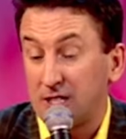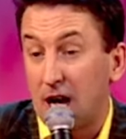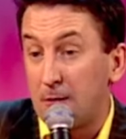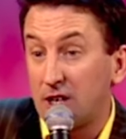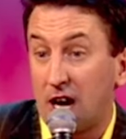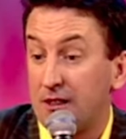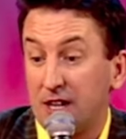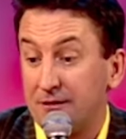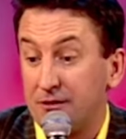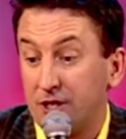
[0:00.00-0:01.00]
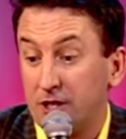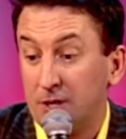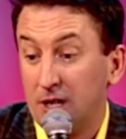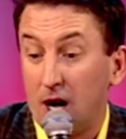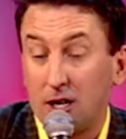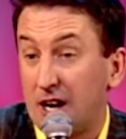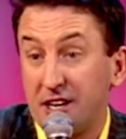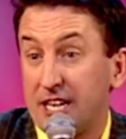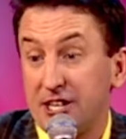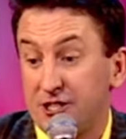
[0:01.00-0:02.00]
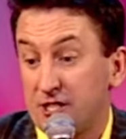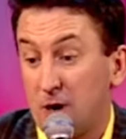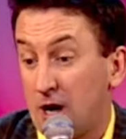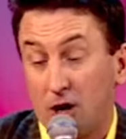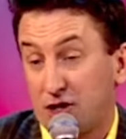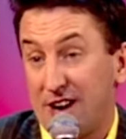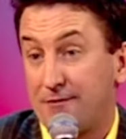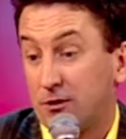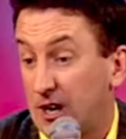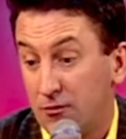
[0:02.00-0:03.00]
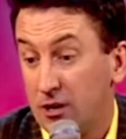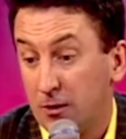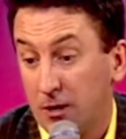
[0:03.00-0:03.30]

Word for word: but I don't mind going in the living room. I'll go in the kitchen as well. I'll travel. I really